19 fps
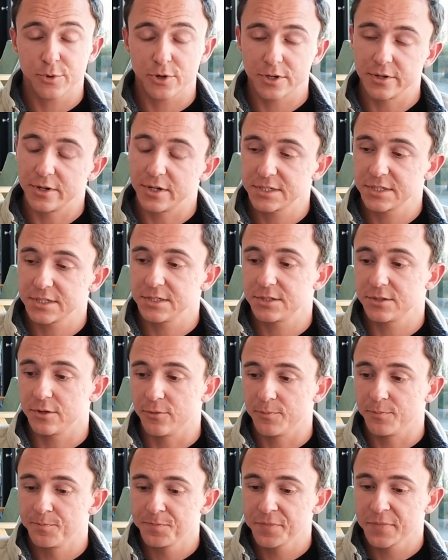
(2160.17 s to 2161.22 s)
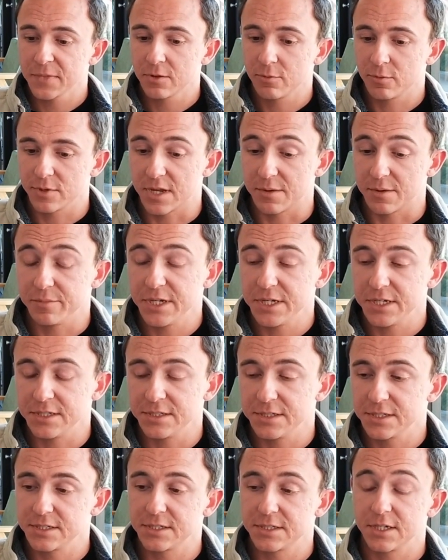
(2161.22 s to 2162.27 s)
parking lots. And so what that
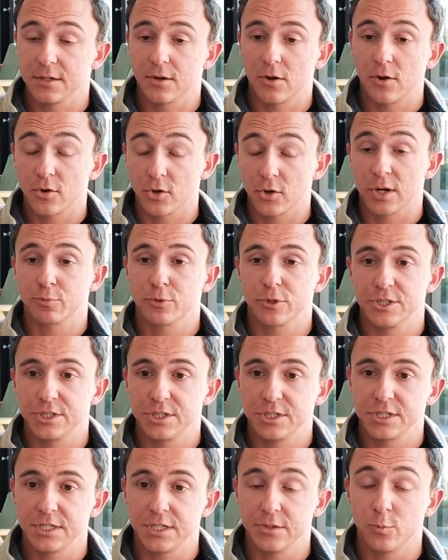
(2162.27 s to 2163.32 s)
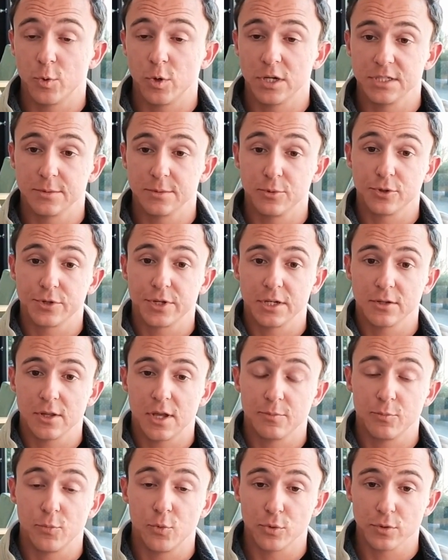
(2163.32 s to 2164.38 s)
means is that our operations team winds up looking a
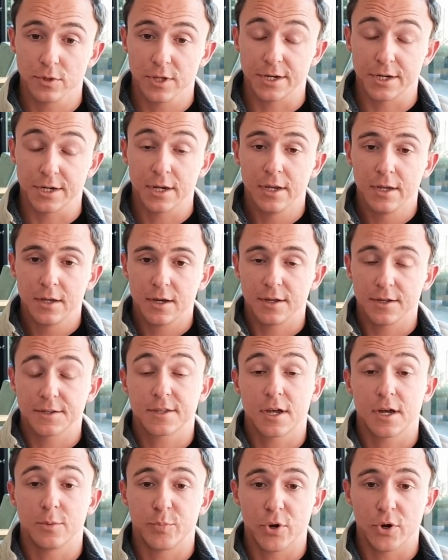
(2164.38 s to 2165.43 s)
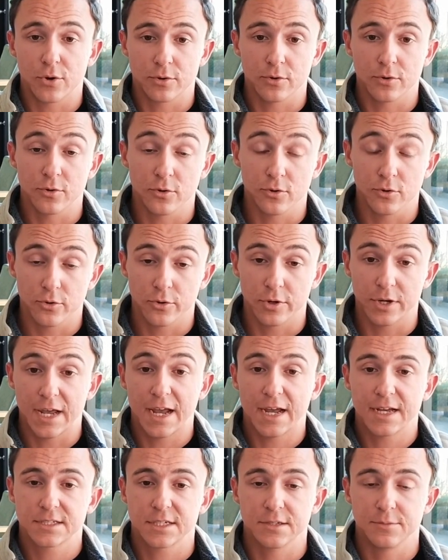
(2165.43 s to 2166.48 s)
lot more like a thought partner or an
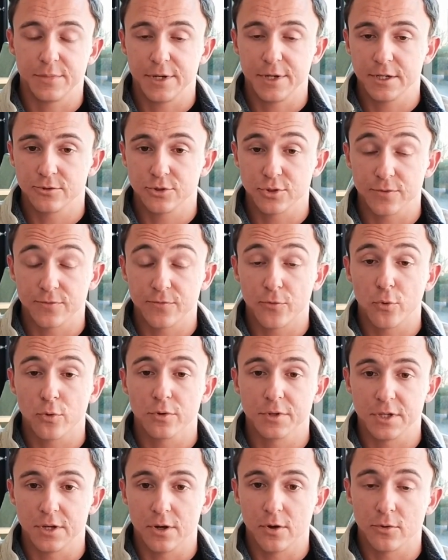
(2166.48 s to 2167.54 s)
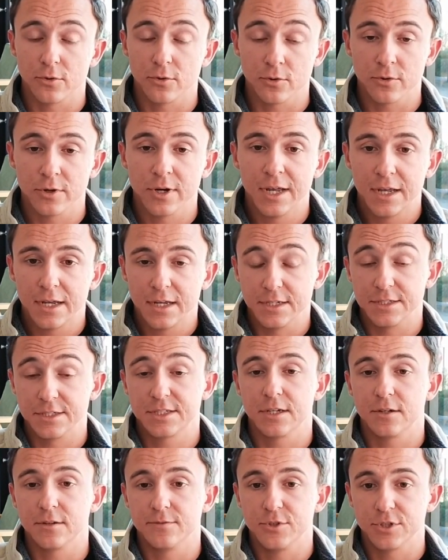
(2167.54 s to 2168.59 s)
asset manager for the owner,
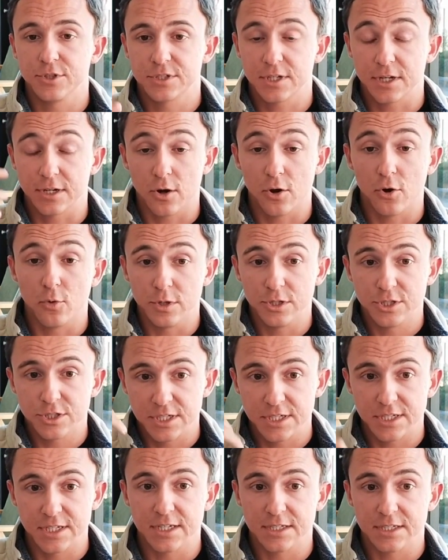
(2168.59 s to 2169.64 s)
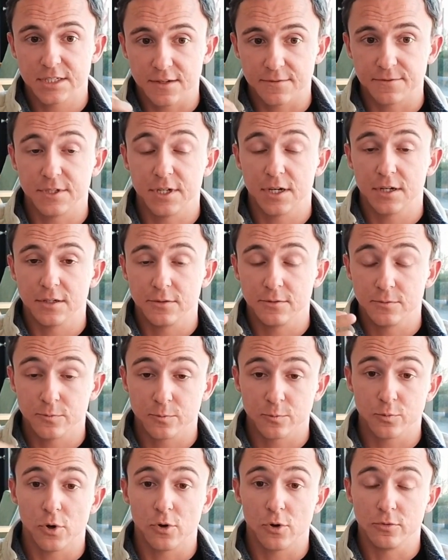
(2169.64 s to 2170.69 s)
instead of just like, oh, we just need to get stuff done,
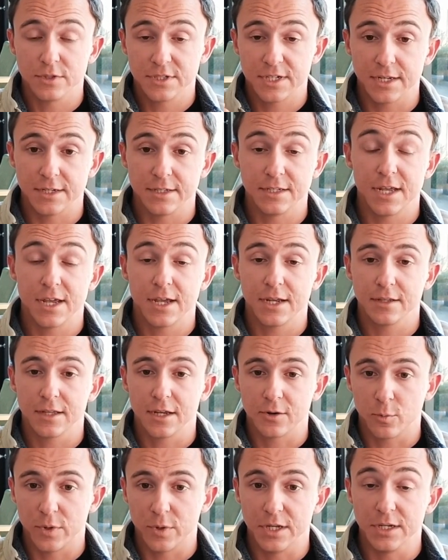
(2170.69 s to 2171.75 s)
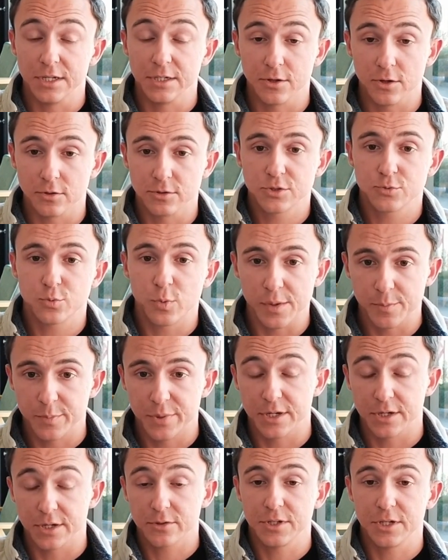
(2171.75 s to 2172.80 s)
rote day to day. Like we need to go sweep
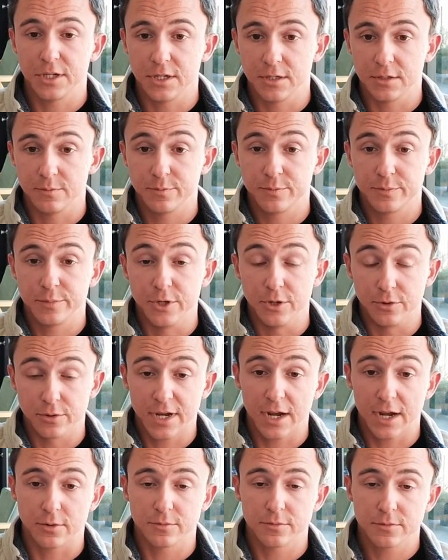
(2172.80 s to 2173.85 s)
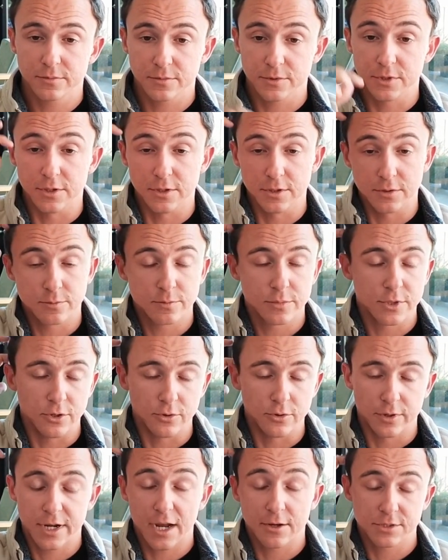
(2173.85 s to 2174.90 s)
and clean and, count
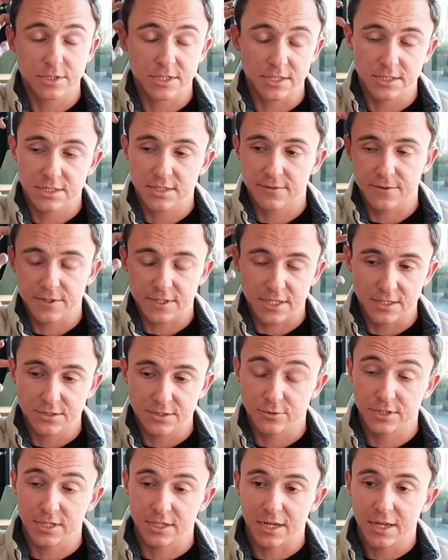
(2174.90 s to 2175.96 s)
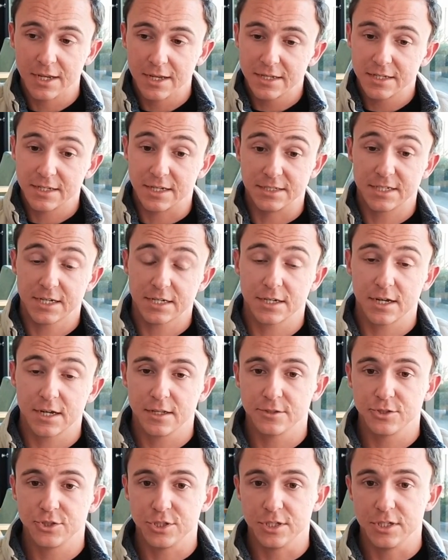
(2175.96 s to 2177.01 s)
the accounting and stuff like that. So it's like that
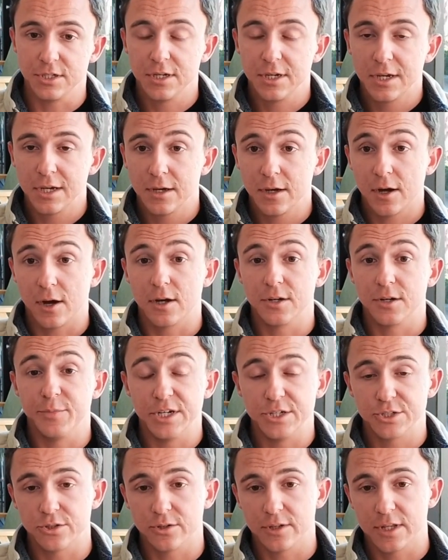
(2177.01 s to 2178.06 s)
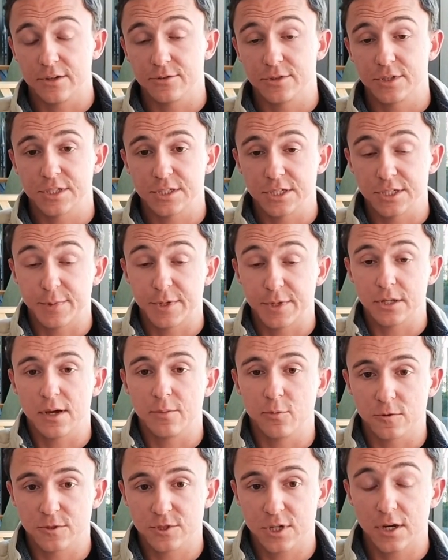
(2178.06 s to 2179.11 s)
technology automation allows us to spend a
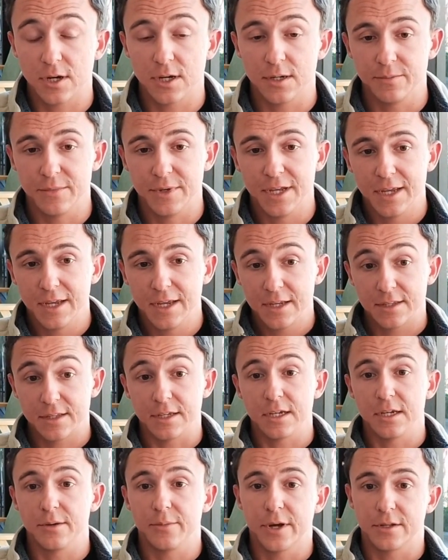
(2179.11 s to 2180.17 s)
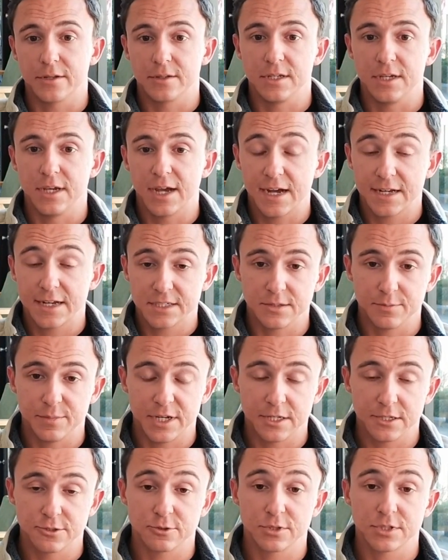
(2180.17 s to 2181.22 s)
lot more time thinking about the asset
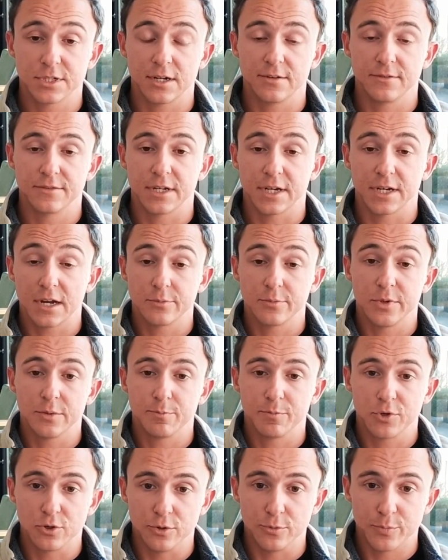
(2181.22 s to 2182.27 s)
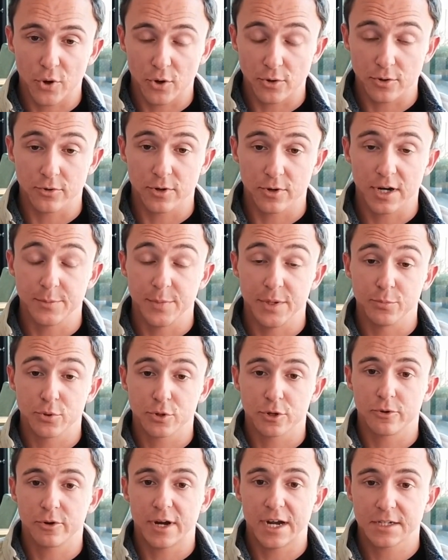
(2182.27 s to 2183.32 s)
management side of thing, how to be a good partner, how to be
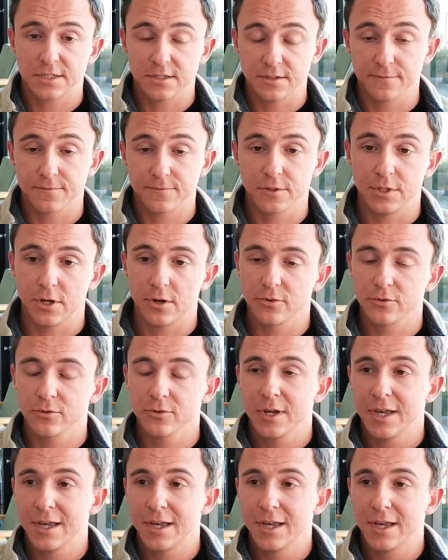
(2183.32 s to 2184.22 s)
proactive for the owner.